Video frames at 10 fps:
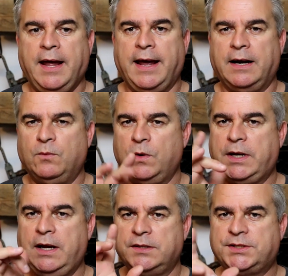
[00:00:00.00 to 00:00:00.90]
And I'm
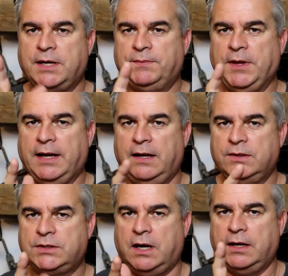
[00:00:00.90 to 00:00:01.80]
working on something
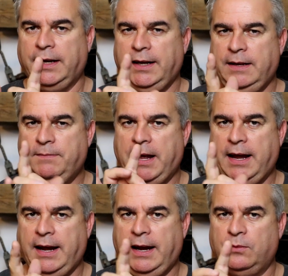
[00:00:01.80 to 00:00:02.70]
else on an
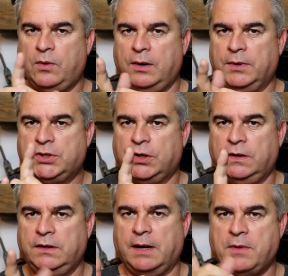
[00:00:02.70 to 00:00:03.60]
eBay
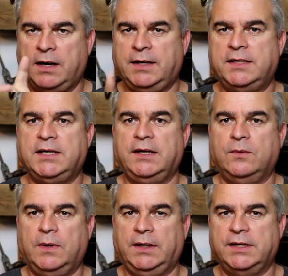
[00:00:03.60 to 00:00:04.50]
return. I'm not going to tell you
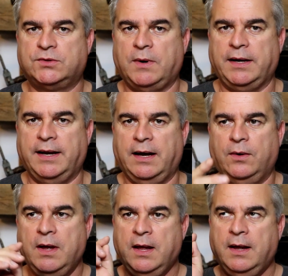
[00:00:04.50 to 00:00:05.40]
what it is right now.